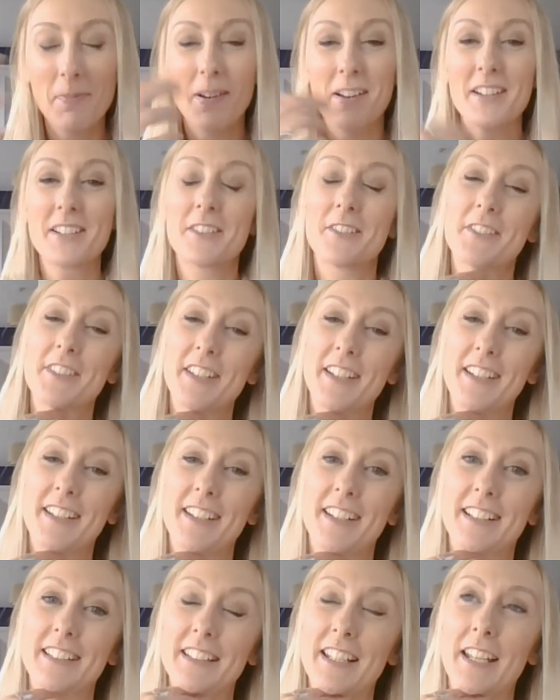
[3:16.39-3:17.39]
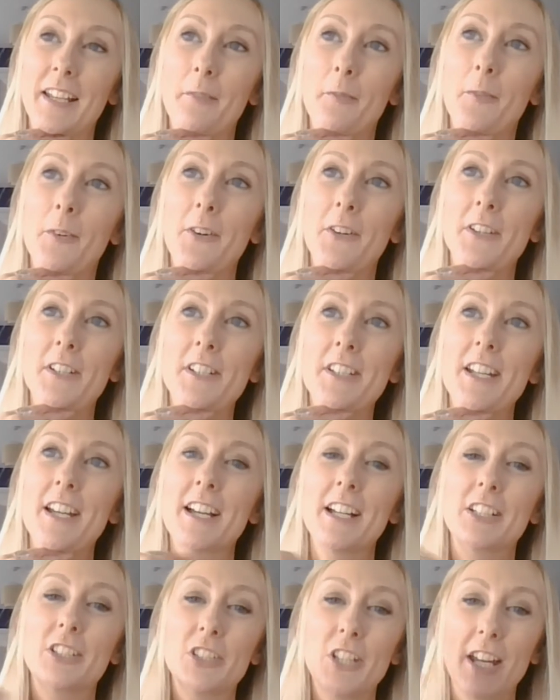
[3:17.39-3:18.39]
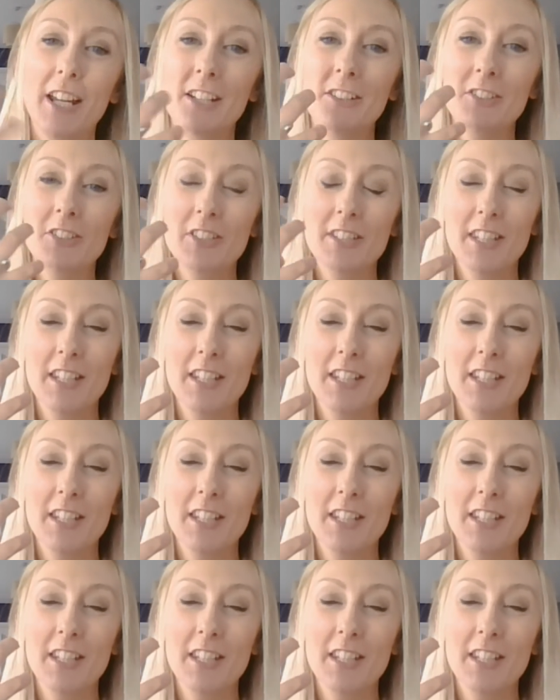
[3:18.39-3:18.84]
But I don't think it would change